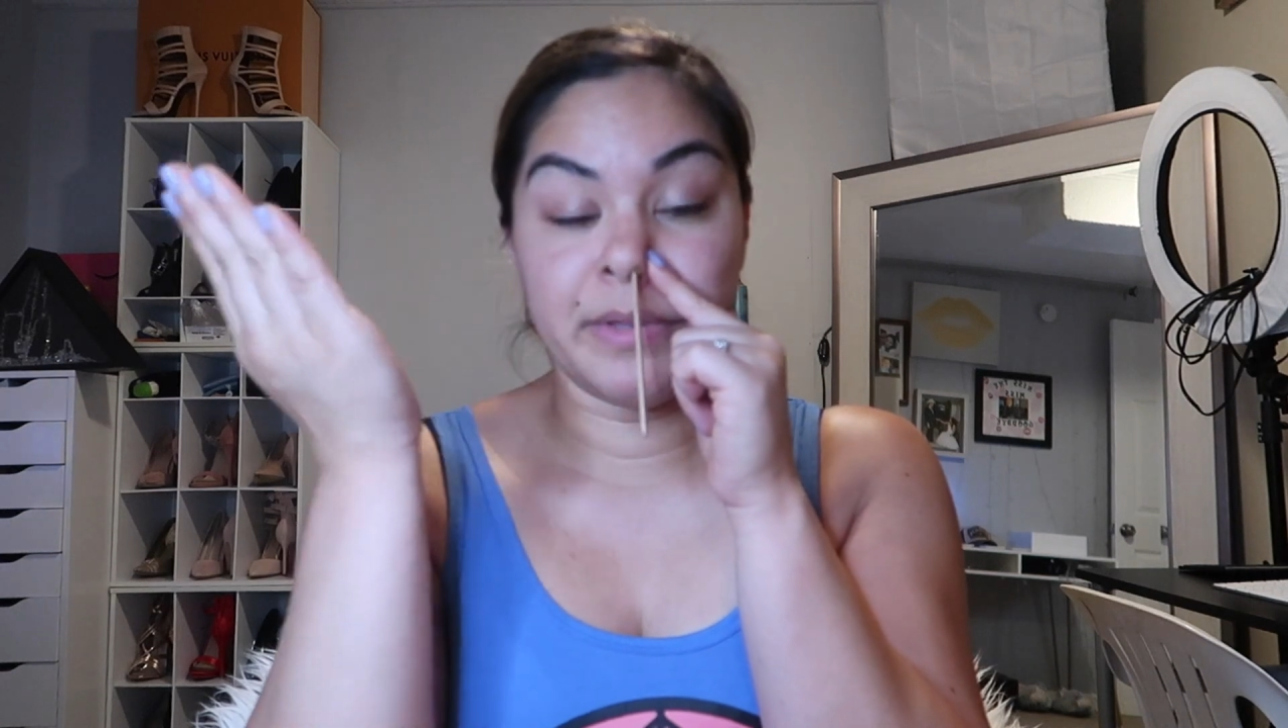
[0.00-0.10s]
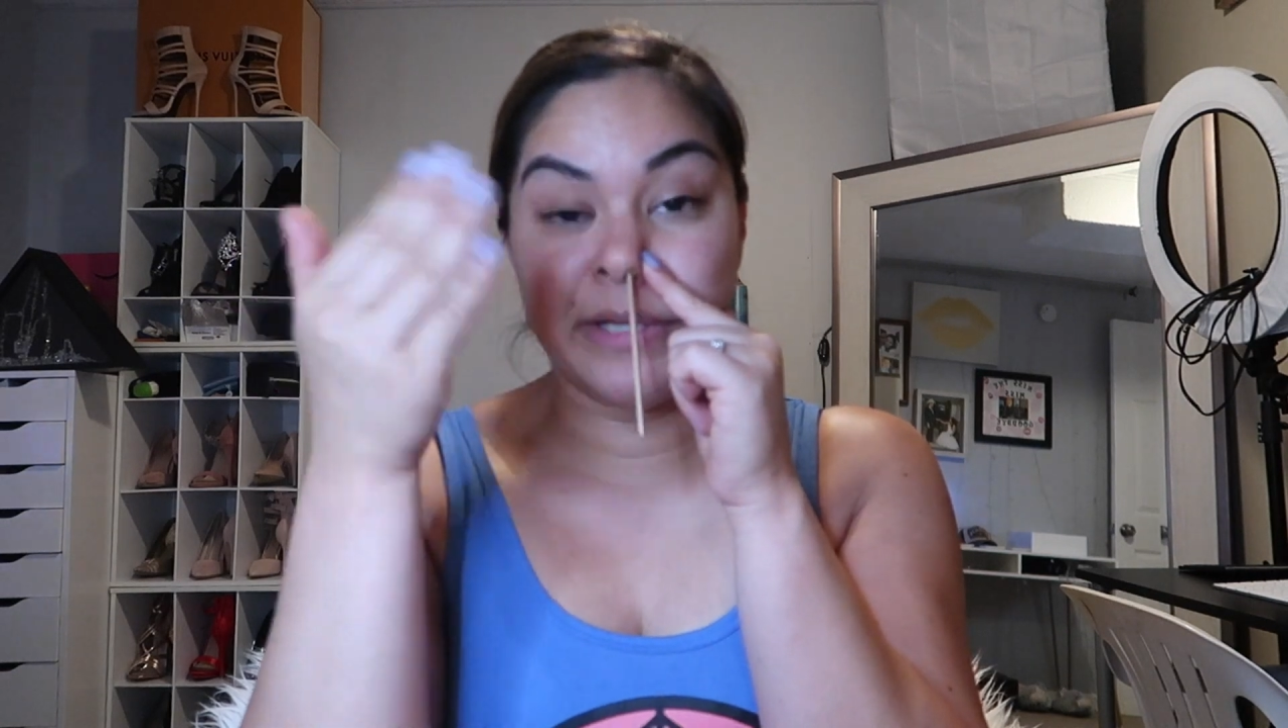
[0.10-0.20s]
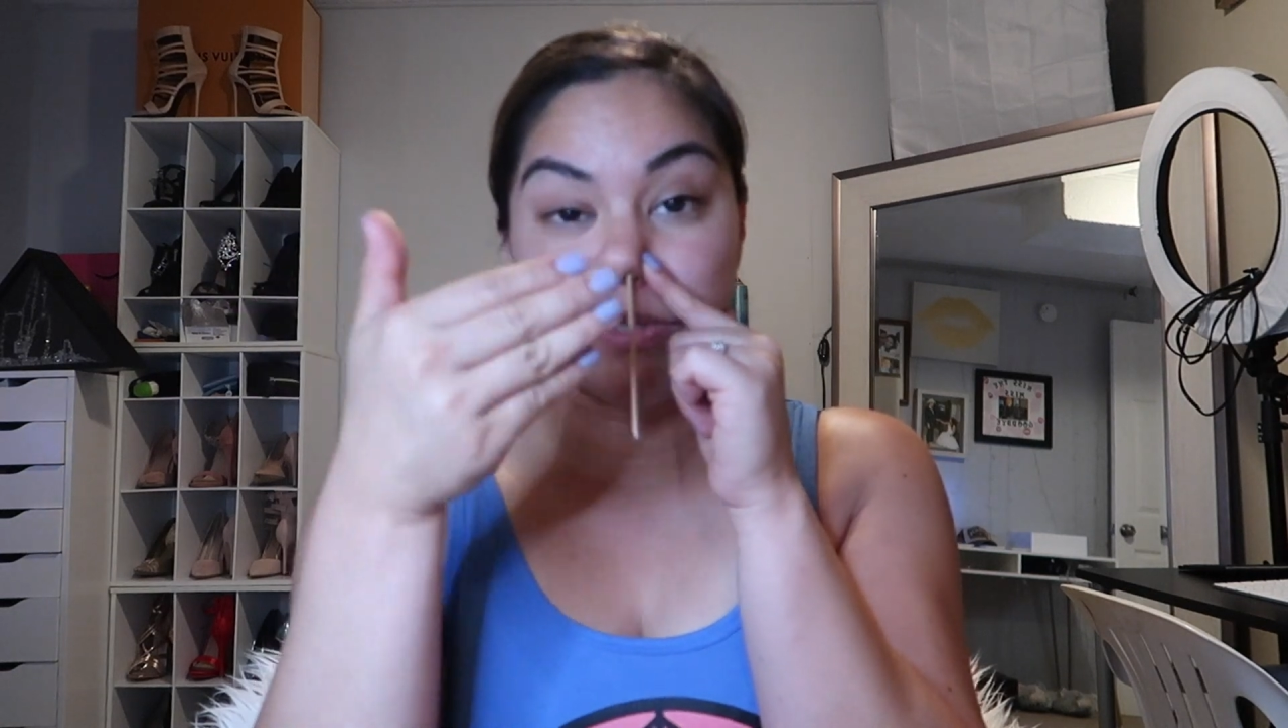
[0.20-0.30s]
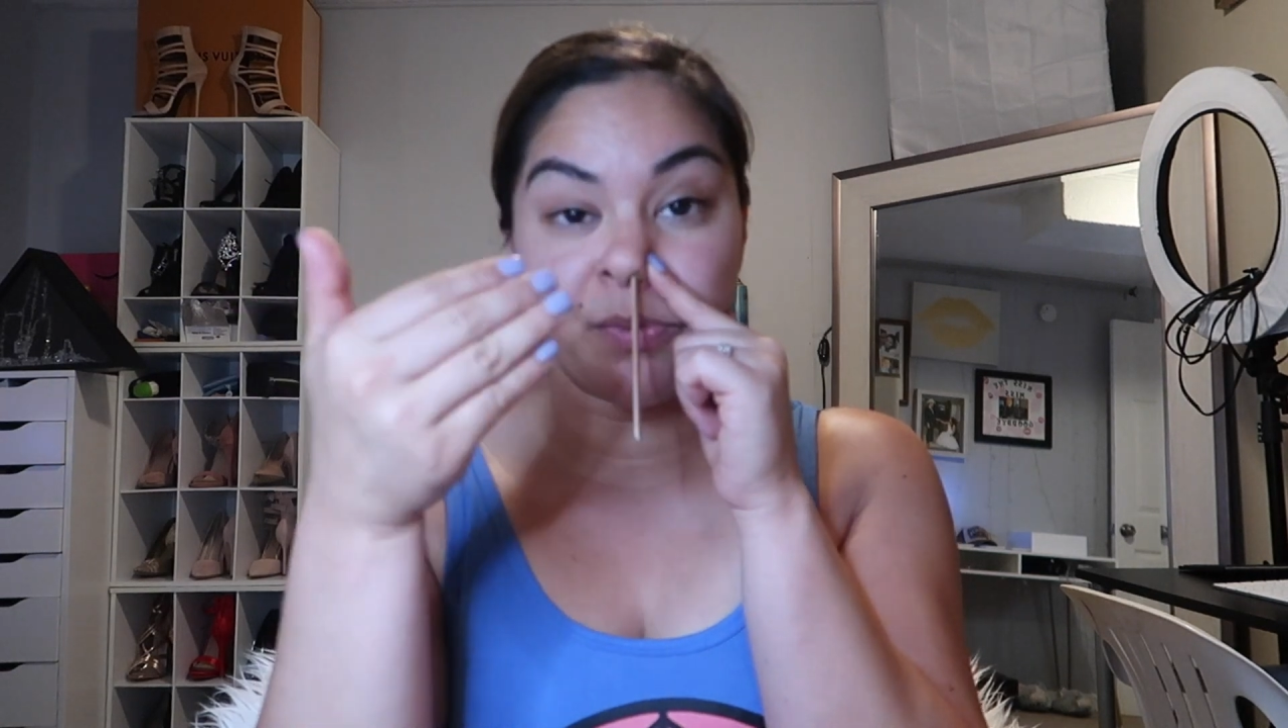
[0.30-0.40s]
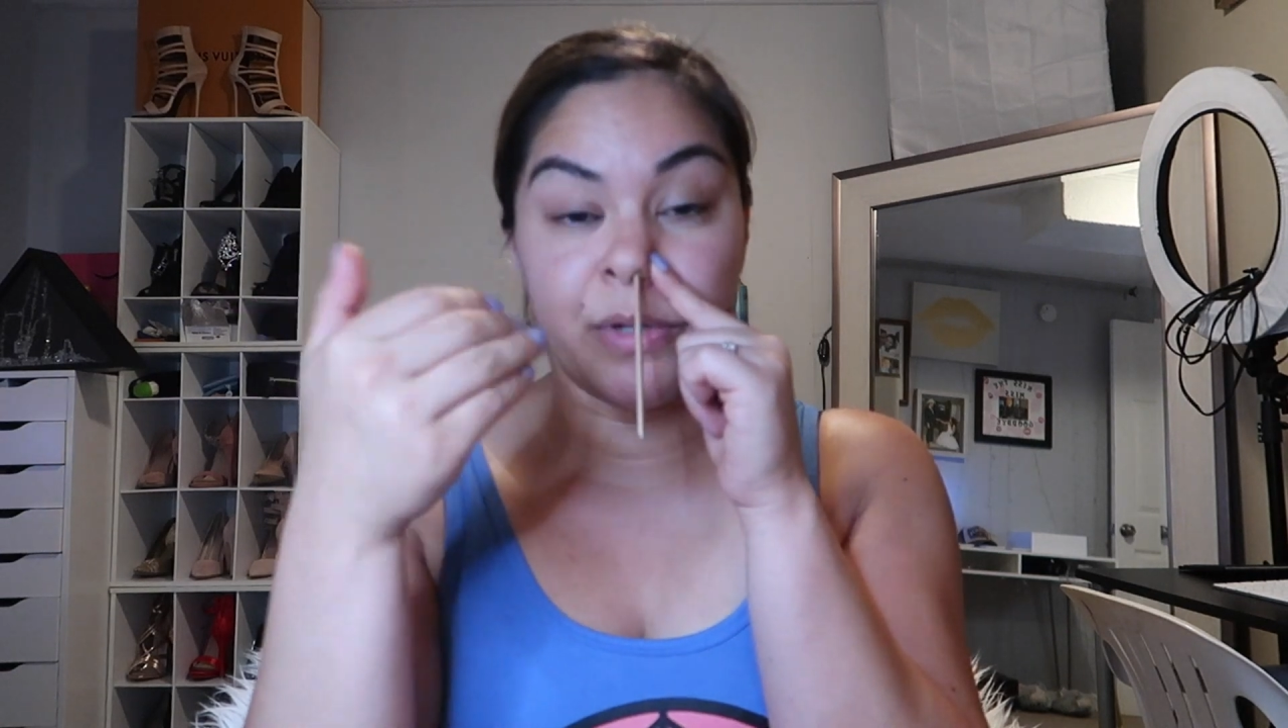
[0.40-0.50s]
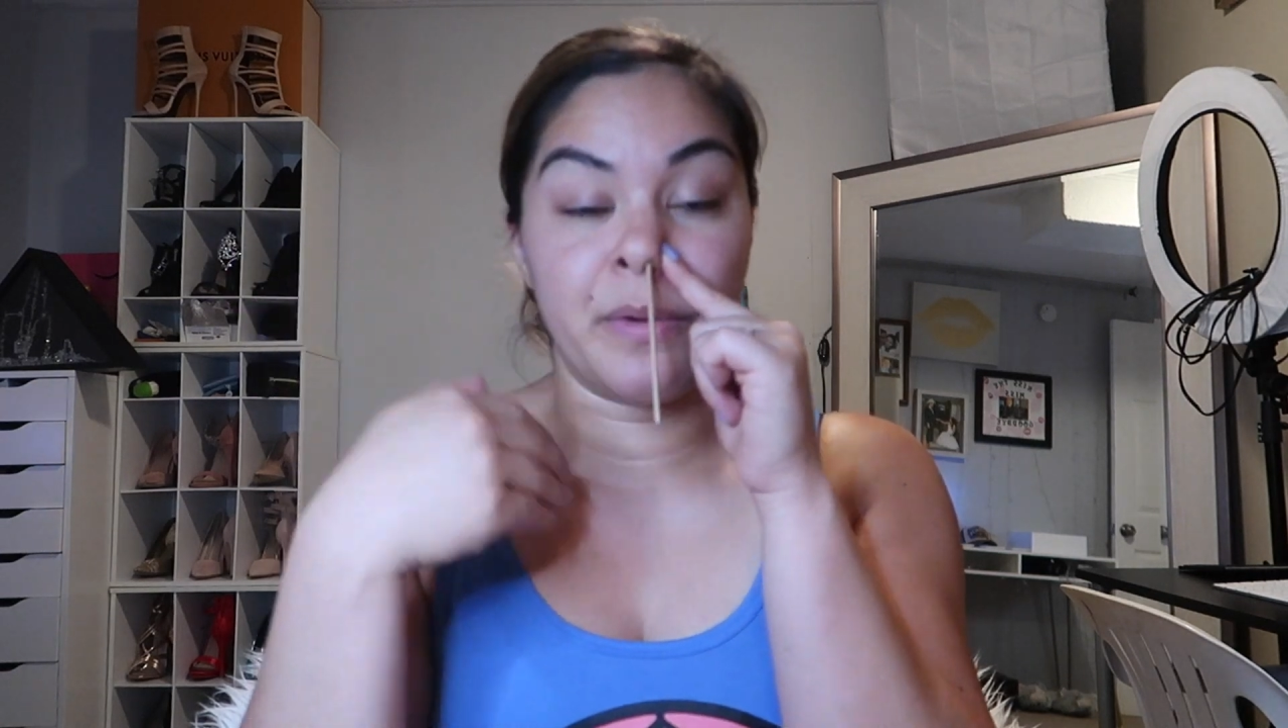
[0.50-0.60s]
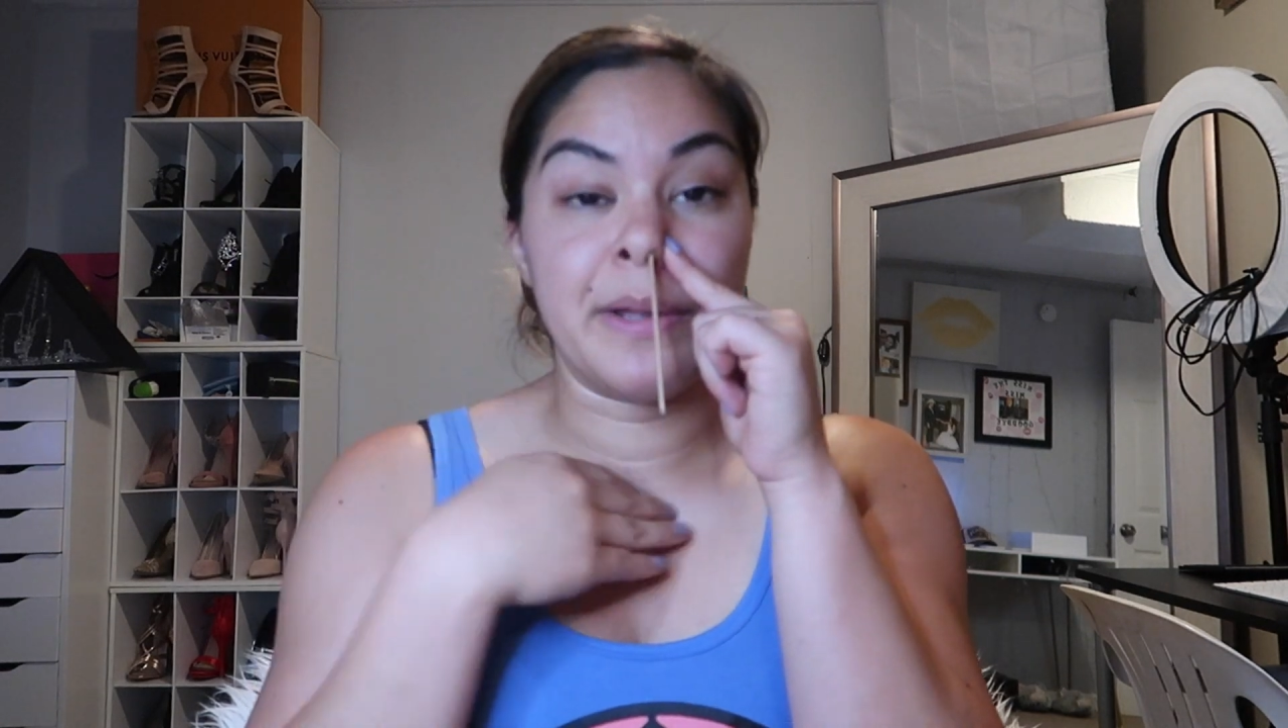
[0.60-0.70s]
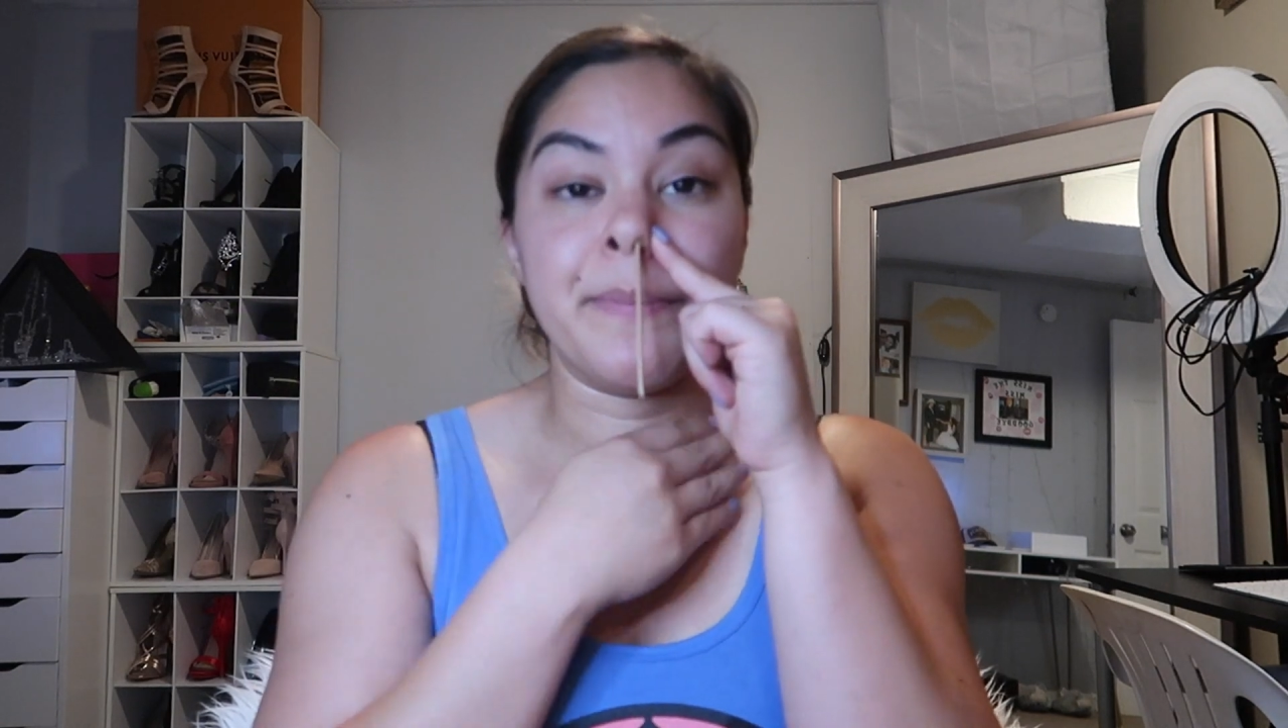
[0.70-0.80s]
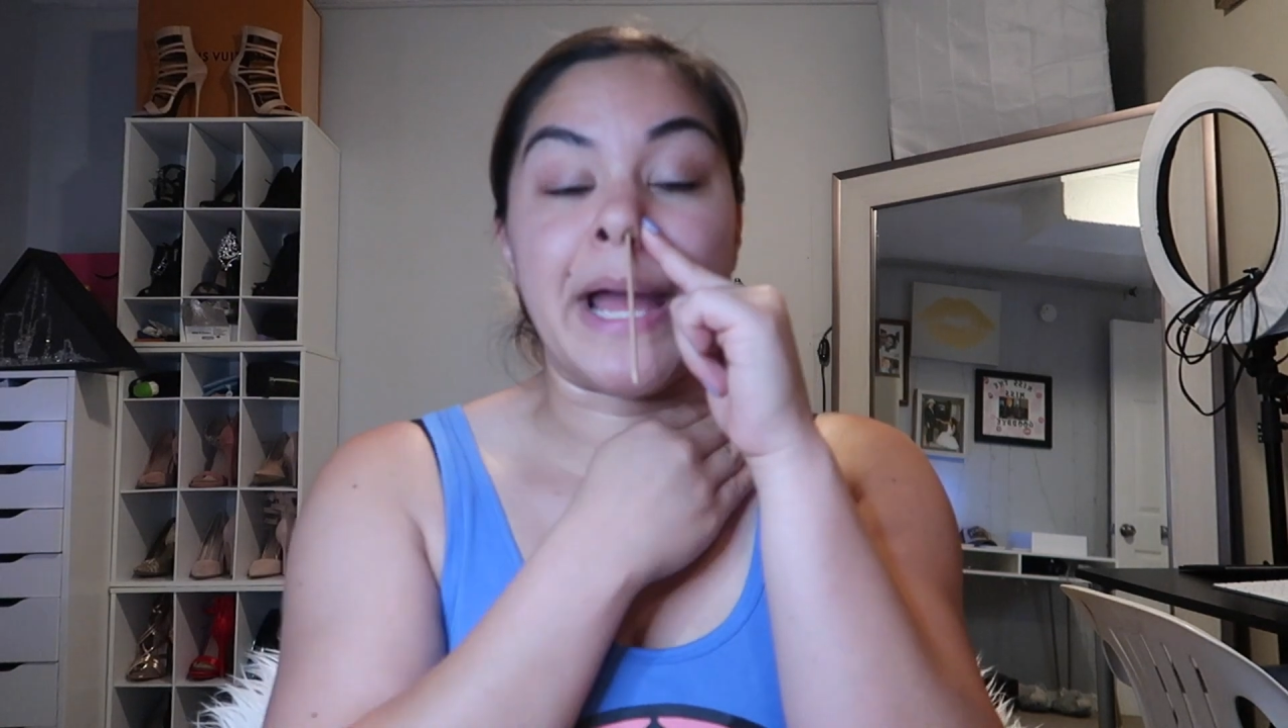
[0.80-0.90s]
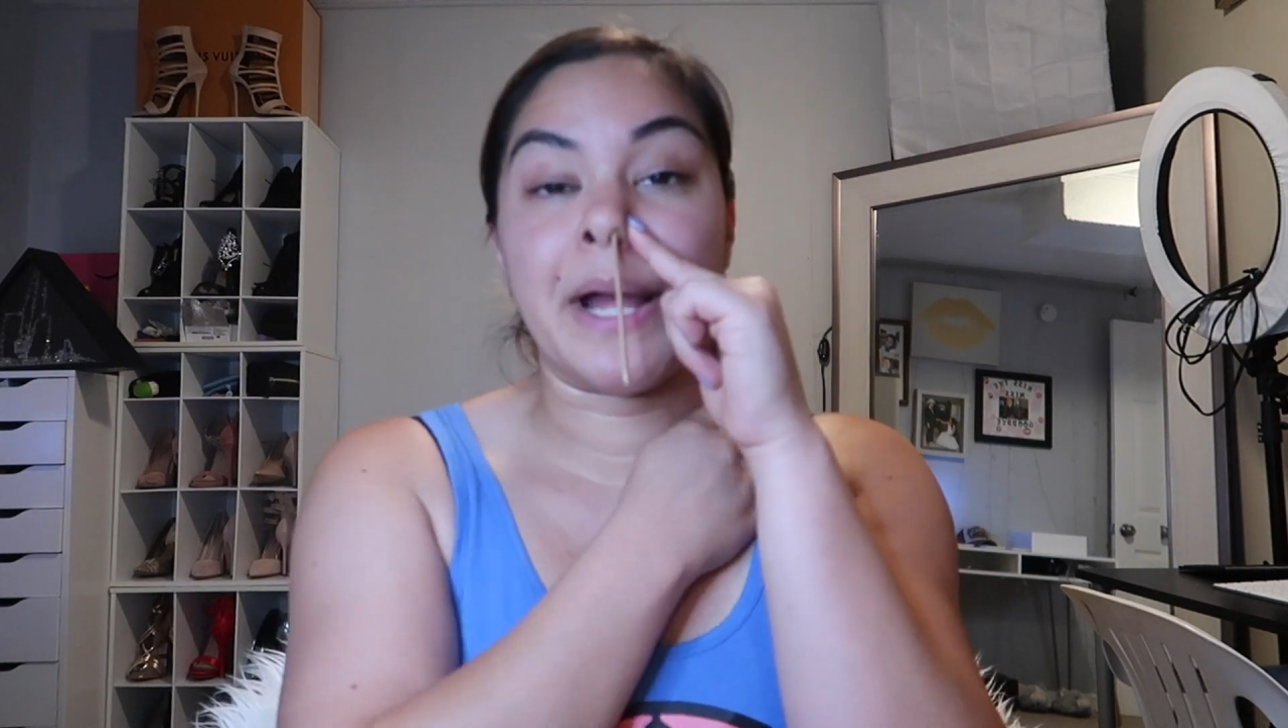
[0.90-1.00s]
let's
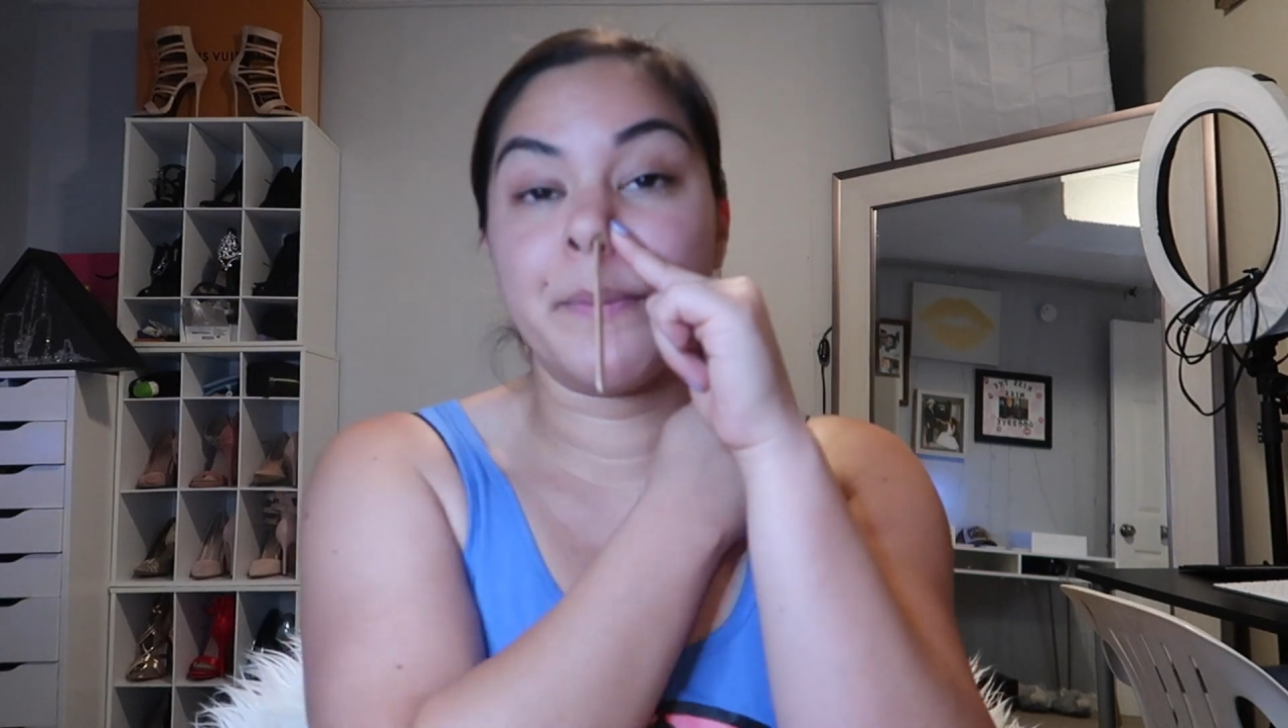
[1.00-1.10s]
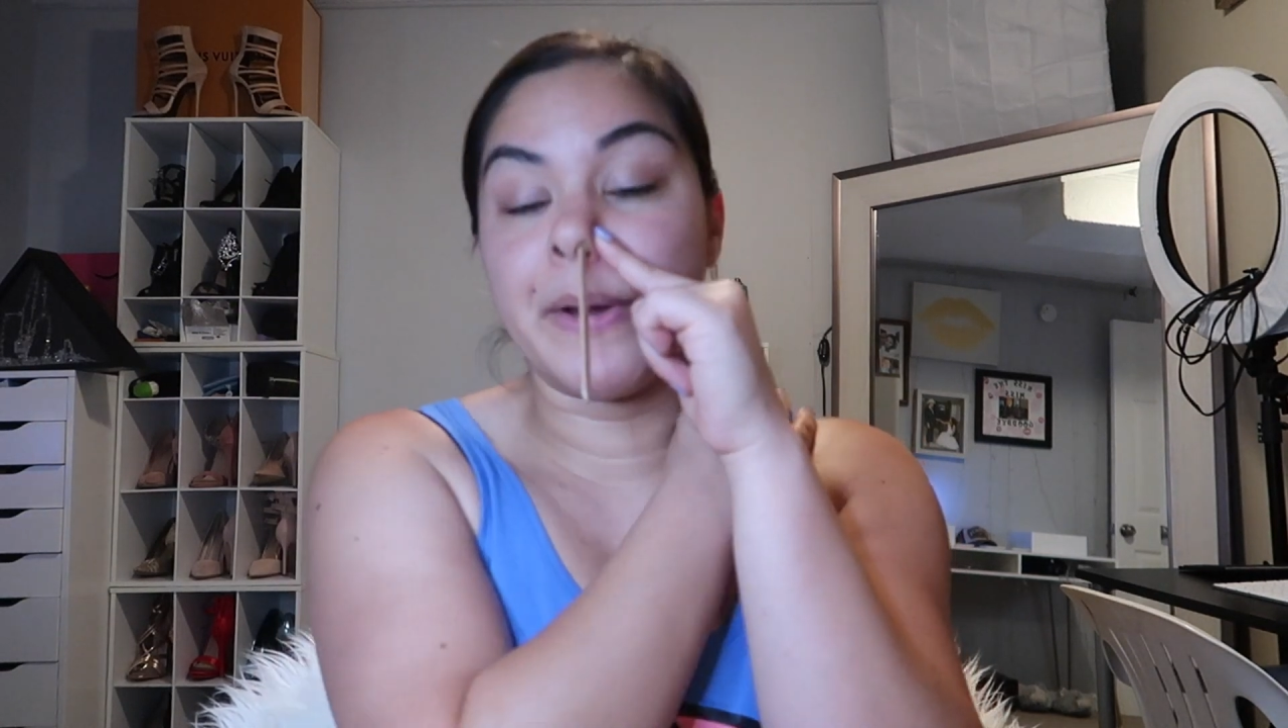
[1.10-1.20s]
rewind back